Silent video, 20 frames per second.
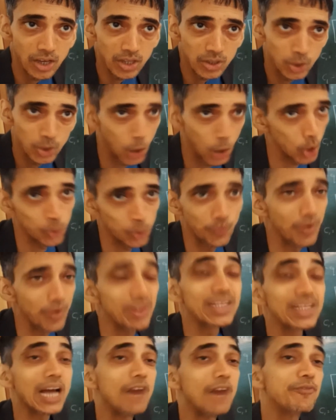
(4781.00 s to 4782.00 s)
Those
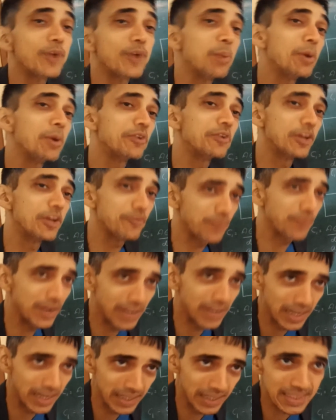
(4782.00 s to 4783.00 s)
will come from a
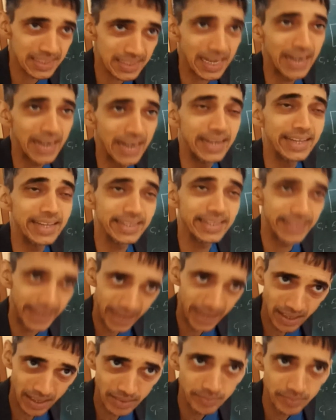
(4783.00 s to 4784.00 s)
different understanding
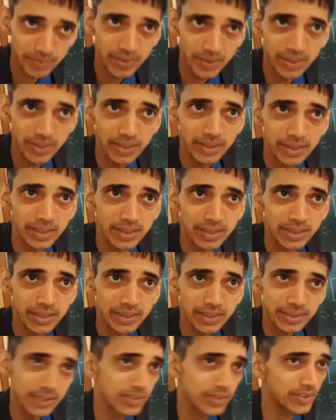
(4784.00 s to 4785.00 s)
there.
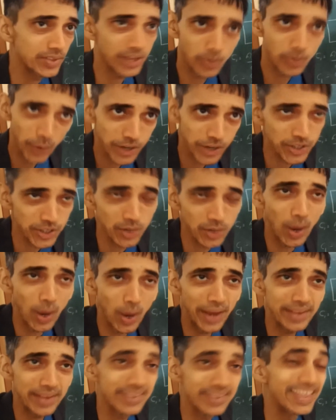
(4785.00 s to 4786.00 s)
This is equation
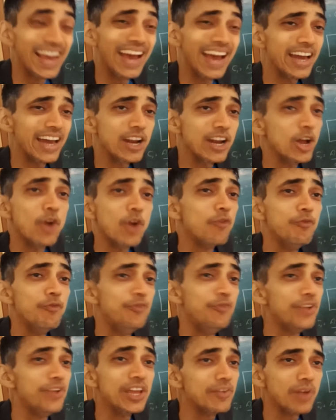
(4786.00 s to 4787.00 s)
wise. There
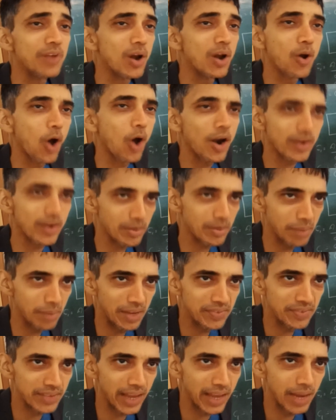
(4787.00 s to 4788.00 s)
V will not
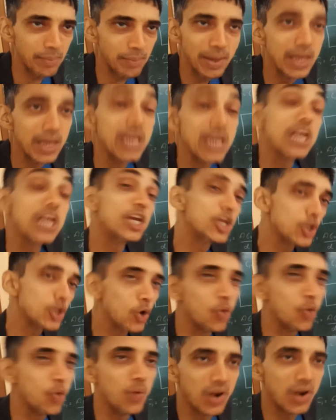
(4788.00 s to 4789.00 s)
remain same,
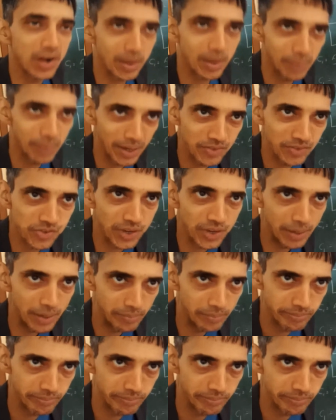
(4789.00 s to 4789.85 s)
Q will remain same.